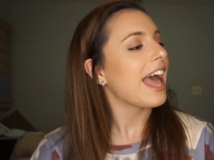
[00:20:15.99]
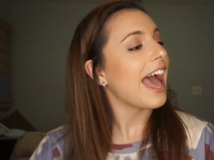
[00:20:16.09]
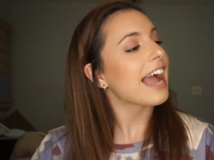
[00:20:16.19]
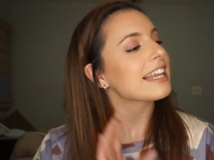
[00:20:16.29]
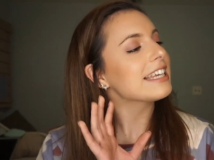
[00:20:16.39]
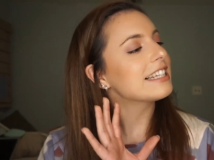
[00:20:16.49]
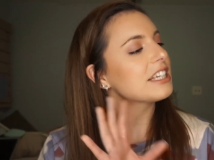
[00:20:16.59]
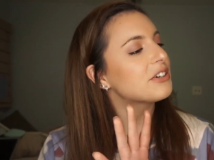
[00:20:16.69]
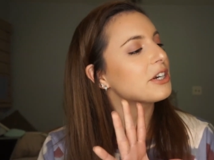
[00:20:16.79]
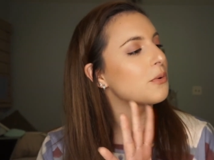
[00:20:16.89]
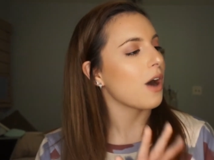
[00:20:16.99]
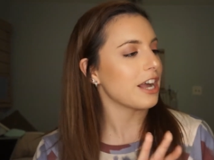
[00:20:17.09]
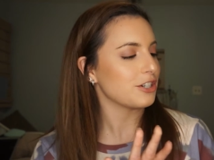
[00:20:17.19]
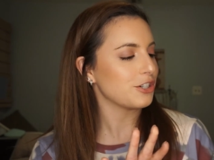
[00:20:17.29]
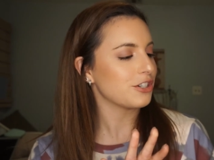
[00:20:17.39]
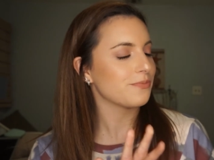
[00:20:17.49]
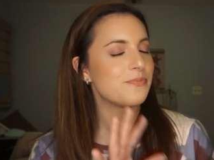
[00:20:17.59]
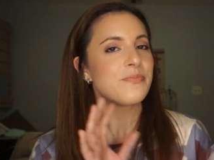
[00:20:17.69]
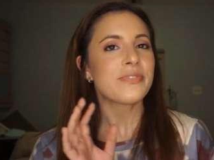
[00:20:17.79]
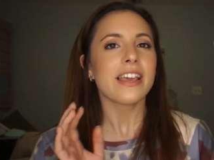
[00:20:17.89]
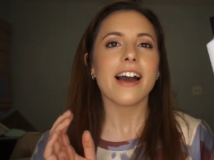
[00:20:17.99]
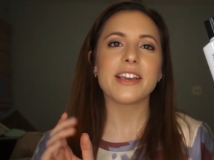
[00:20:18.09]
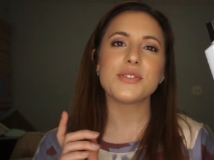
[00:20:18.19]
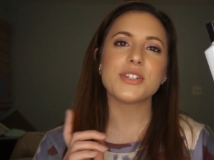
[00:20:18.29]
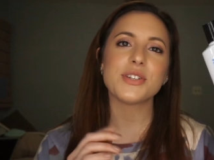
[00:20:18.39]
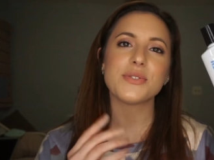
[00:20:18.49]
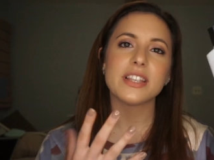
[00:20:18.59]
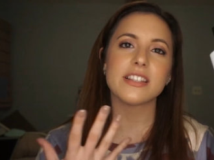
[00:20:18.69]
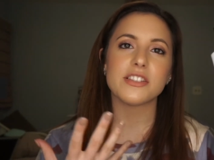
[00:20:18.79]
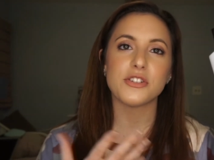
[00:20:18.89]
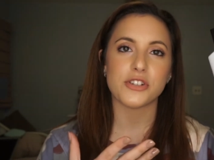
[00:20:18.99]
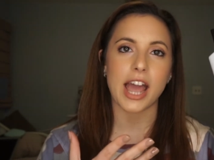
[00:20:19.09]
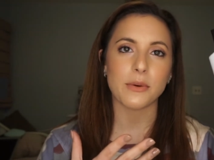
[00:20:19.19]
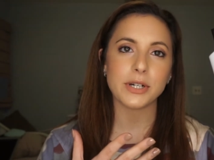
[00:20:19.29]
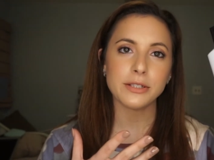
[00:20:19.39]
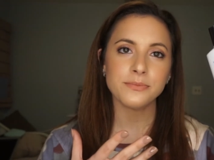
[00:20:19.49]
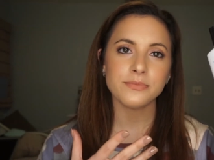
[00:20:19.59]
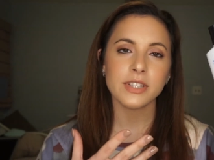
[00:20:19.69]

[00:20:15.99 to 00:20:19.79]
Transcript: Acne Clearing Wash. I used to use this in the shower.